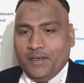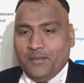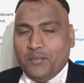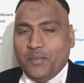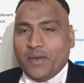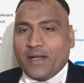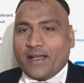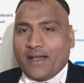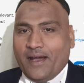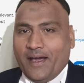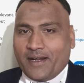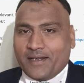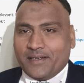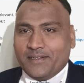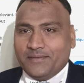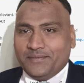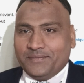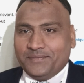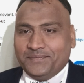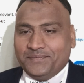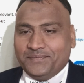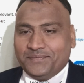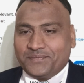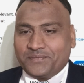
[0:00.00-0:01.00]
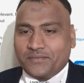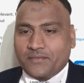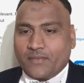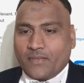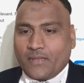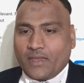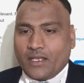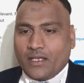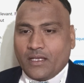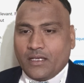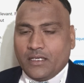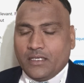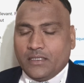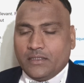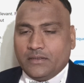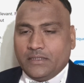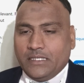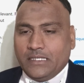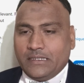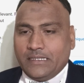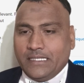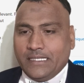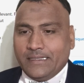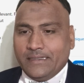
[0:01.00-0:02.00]
Makar.
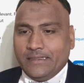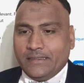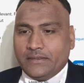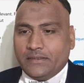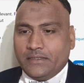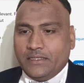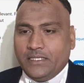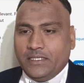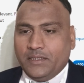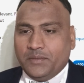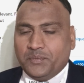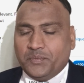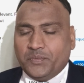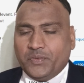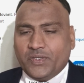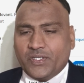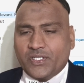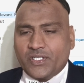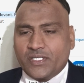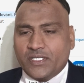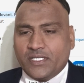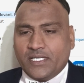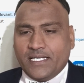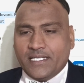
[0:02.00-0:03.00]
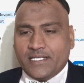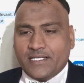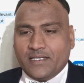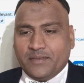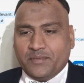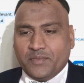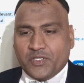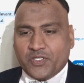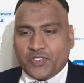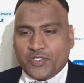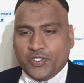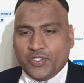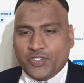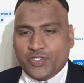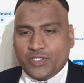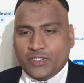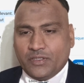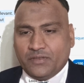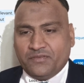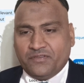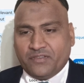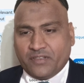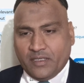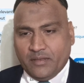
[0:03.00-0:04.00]
Then technique 3, personalize the
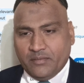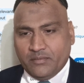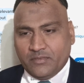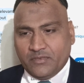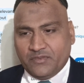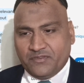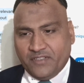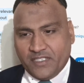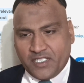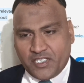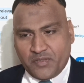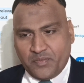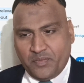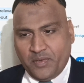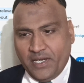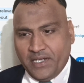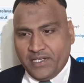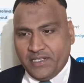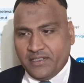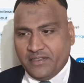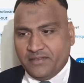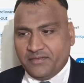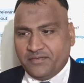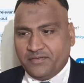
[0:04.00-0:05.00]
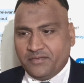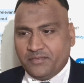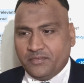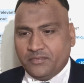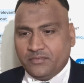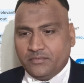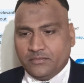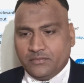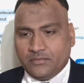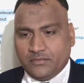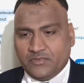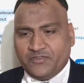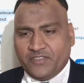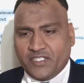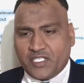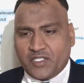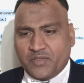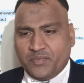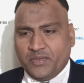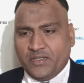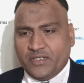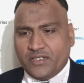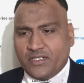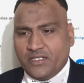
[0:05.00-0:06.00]
message from first point of
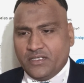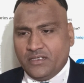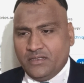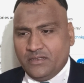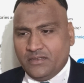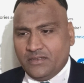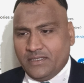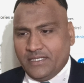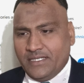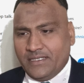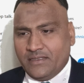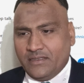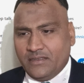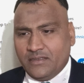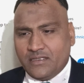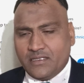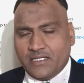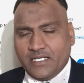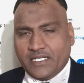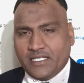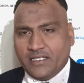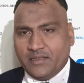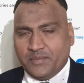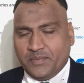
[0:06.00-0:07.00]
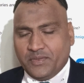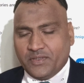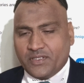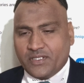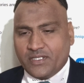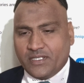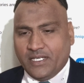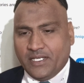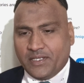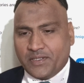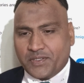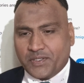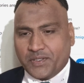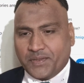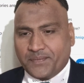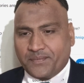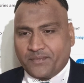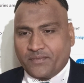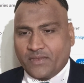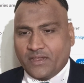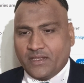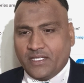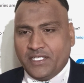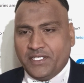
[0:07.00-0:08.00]
first person and the second person
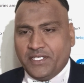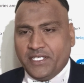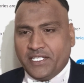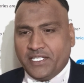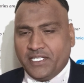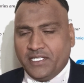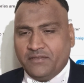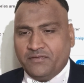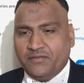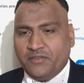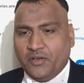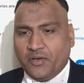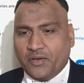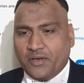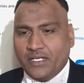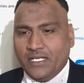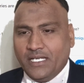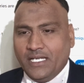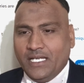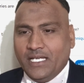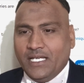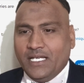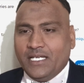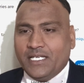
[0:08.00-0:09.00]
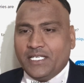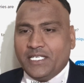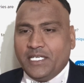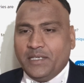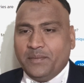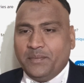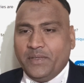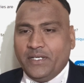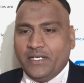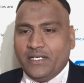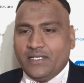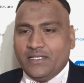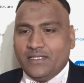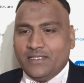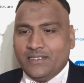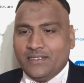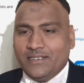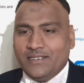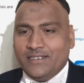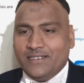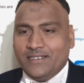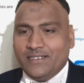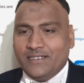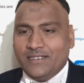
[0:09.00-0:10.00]
also. Then technique 4, keep it.
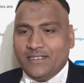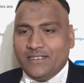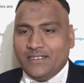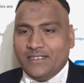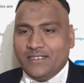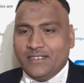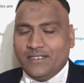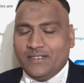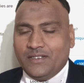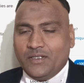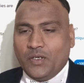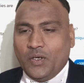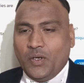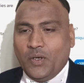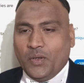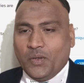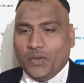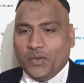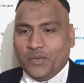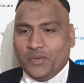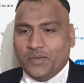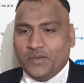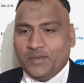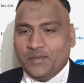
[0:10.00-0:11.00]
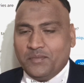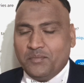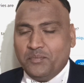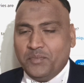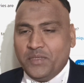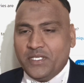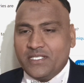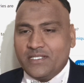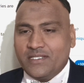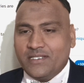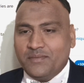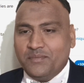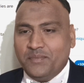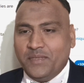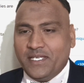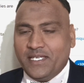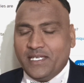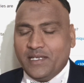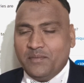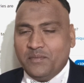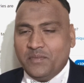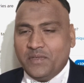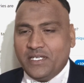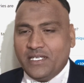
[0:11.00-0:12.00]
Oh, miss
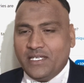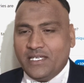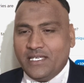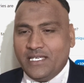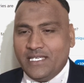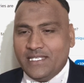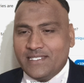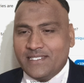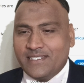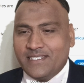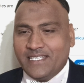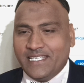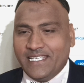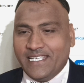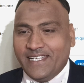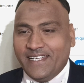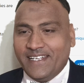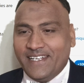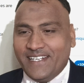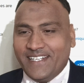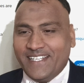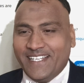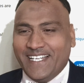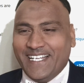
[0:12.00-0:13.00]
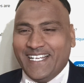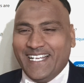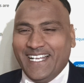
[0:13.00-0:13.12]
became kiss here.